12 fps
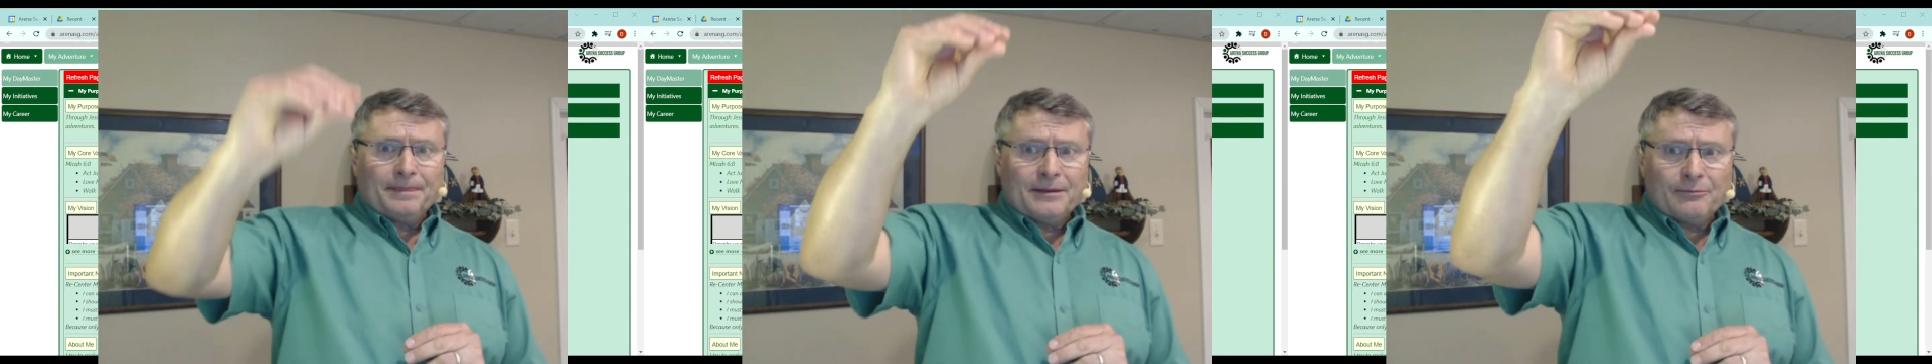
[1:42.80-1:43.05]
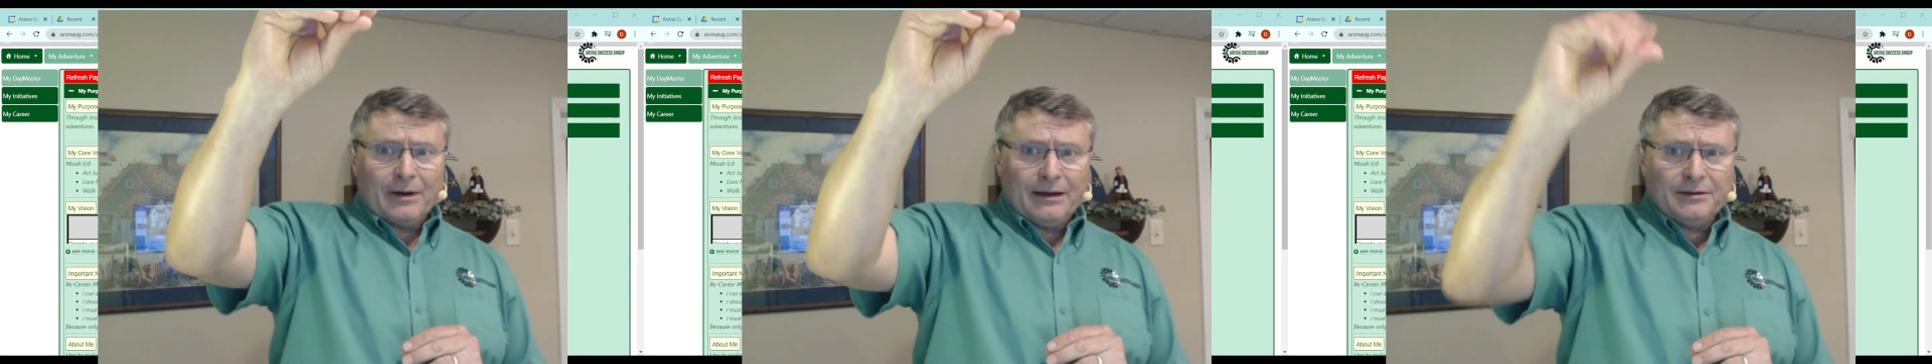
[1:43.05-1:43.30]

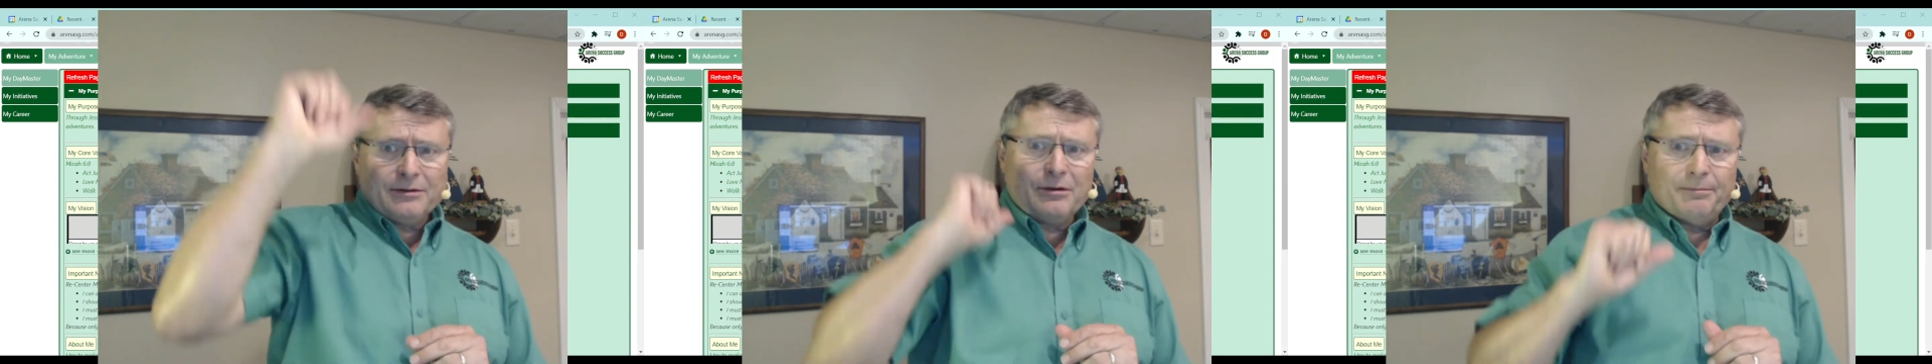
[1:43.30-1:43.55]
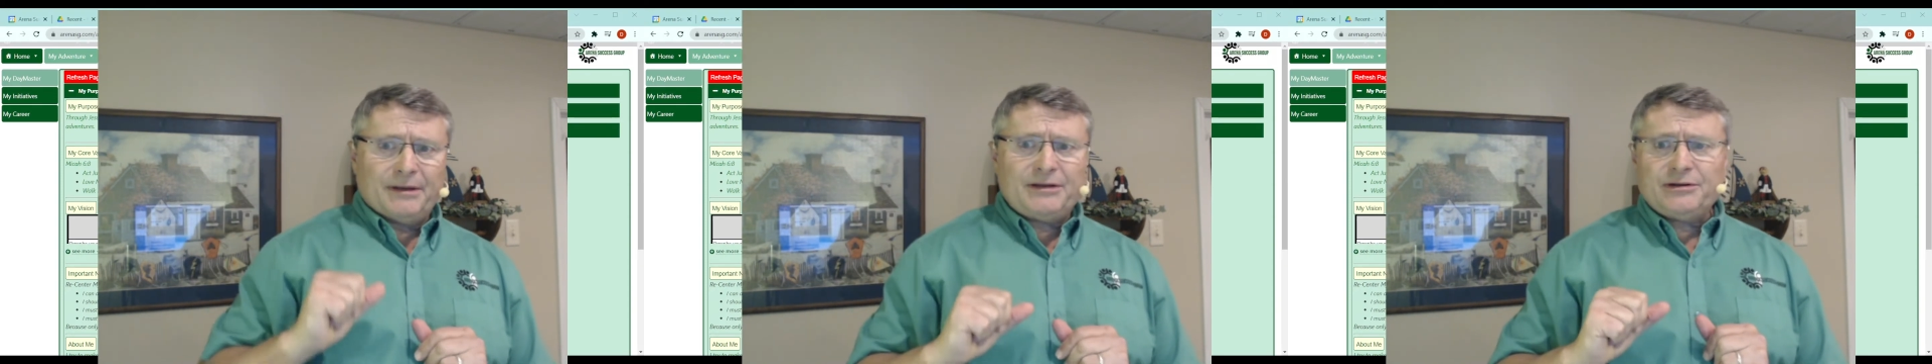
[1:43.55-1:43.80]
write your
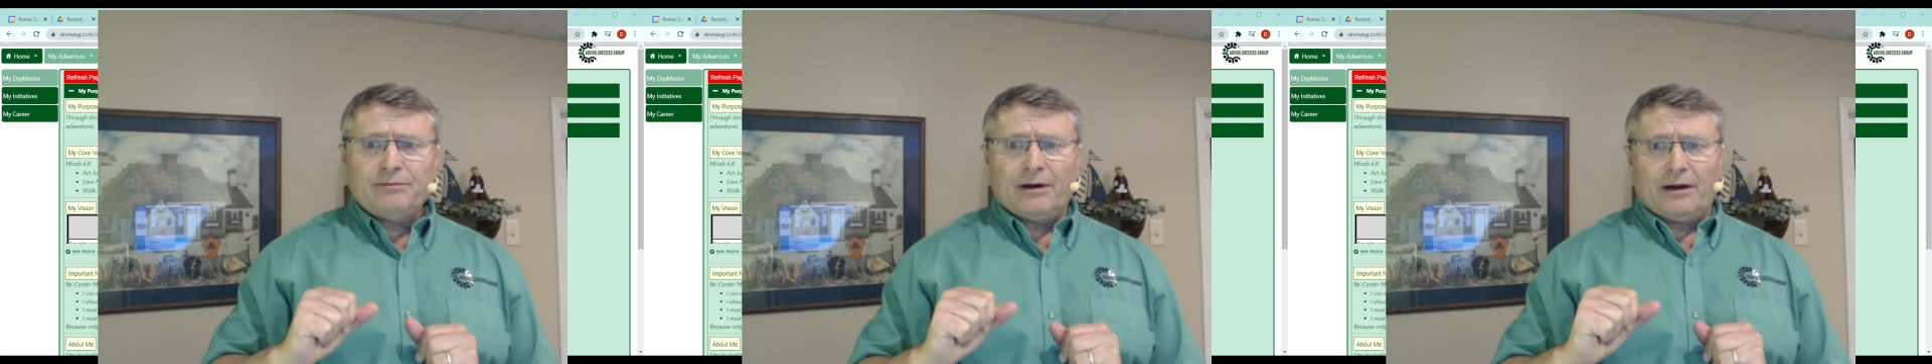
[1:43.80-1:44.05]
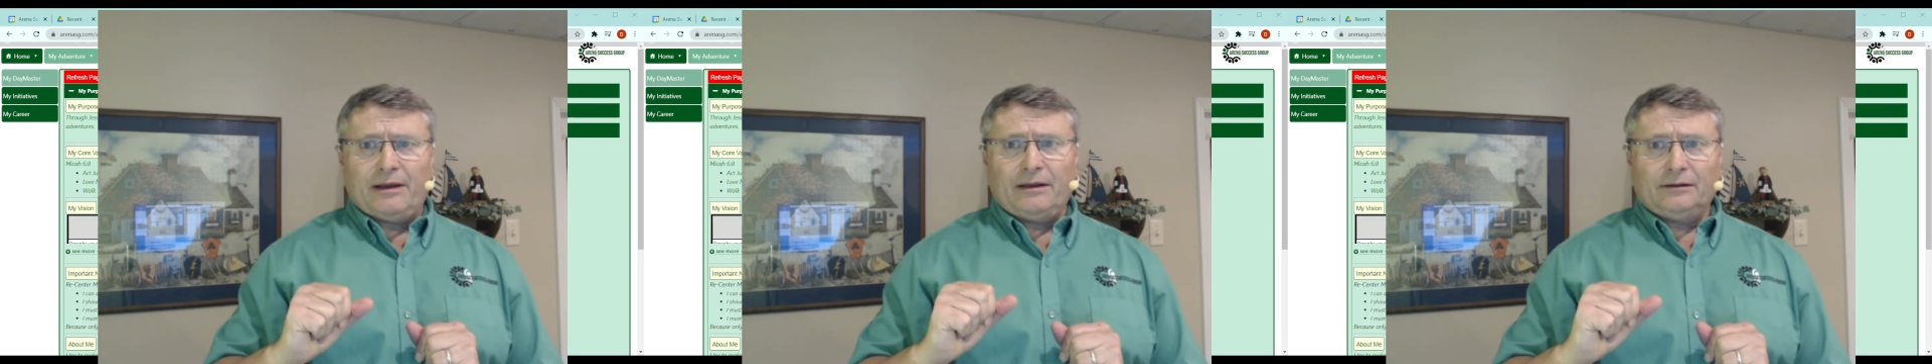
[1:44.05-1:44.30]

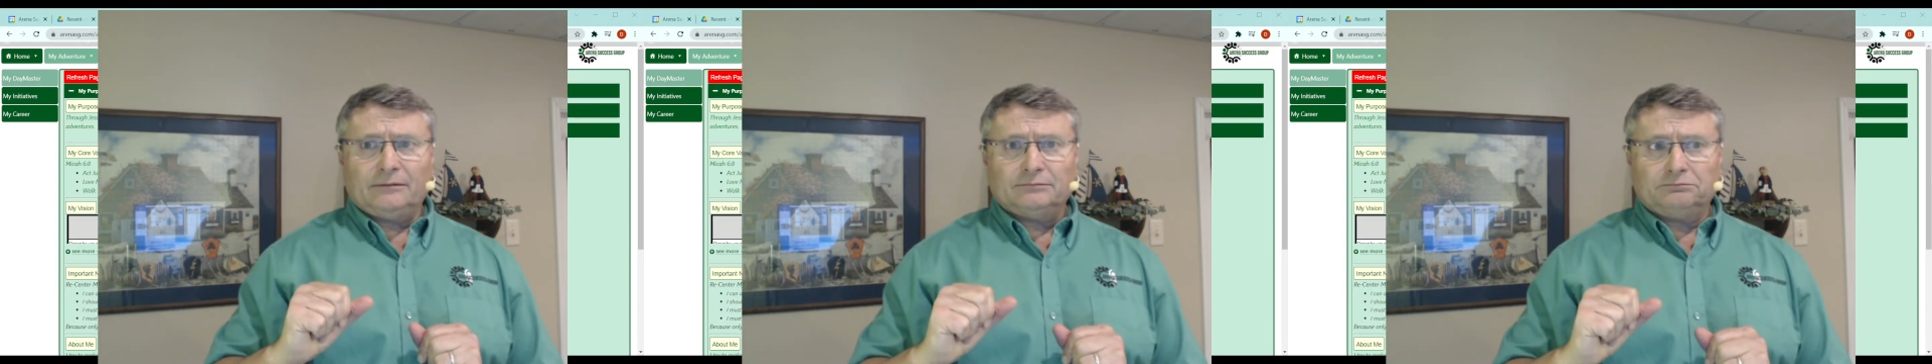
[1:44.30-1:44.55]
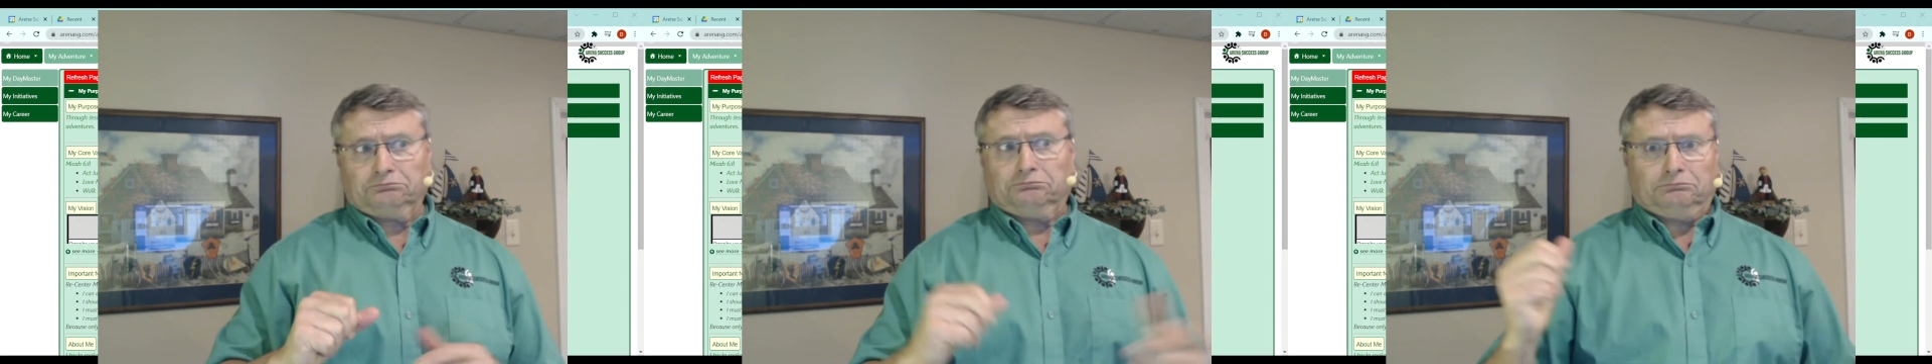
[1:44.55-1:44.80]
obituary.
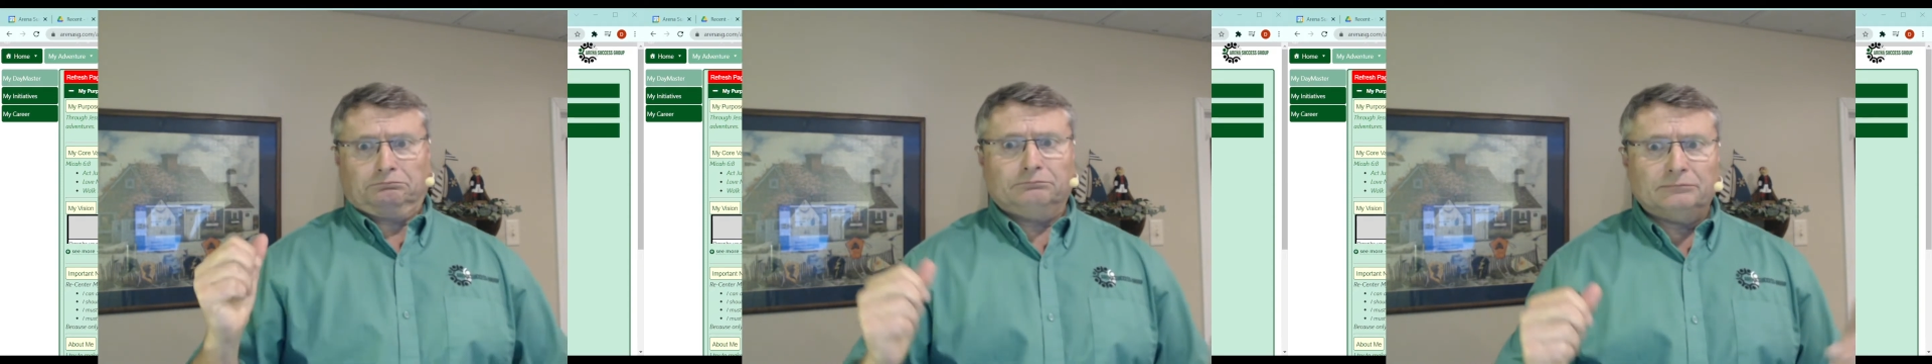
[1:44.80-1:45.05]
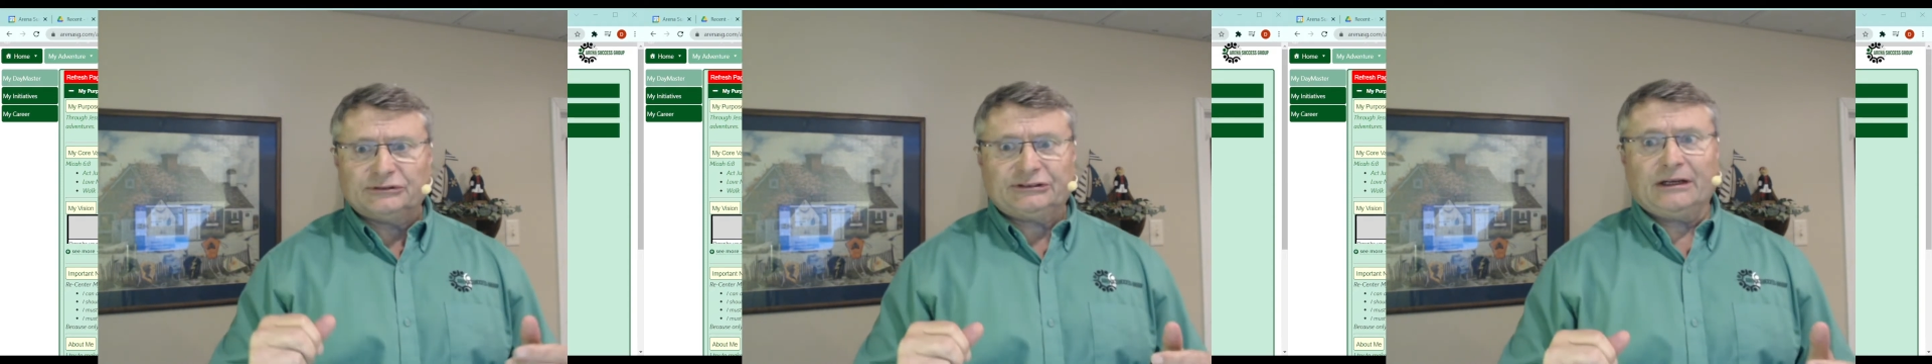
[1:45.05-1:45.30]

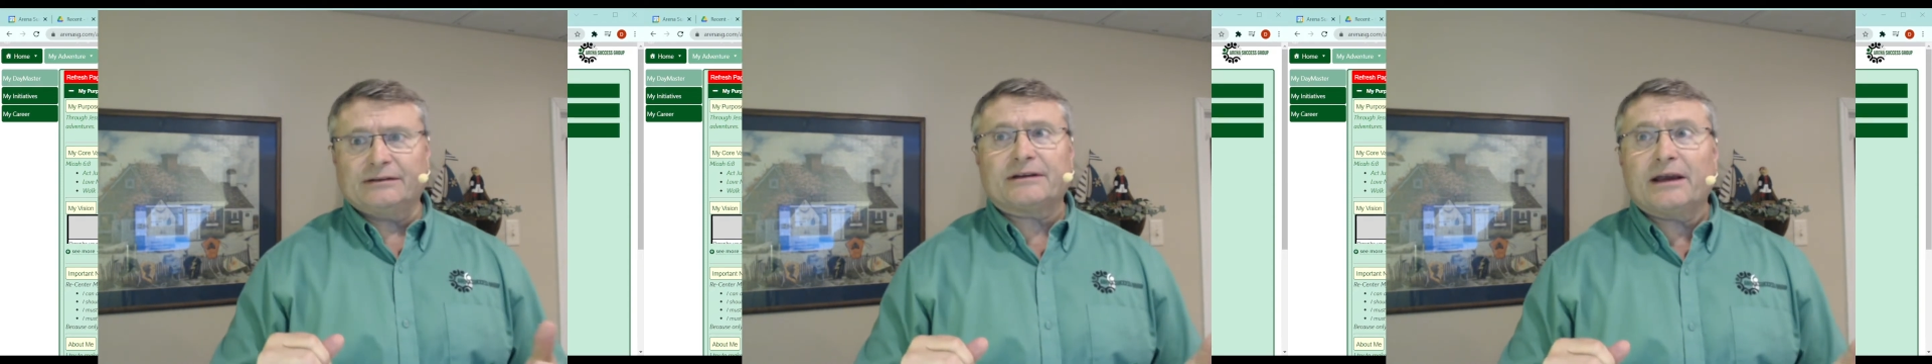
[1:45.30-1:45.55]
Sounds